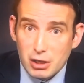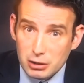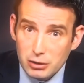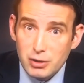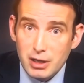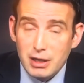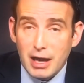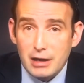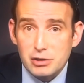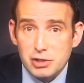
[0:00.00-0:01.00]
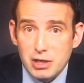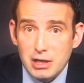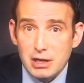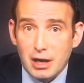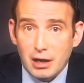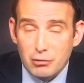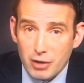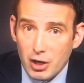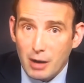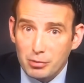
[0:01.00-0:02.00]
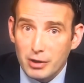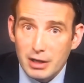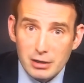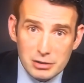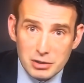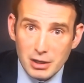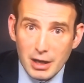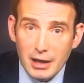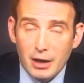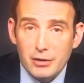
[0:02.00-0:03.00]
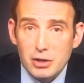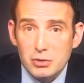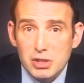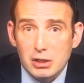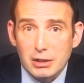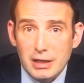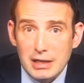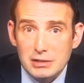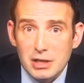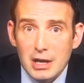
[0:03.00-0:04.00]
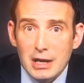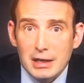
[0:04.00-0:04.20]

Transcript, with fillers: including energy uh, grid operators and, and other utilities.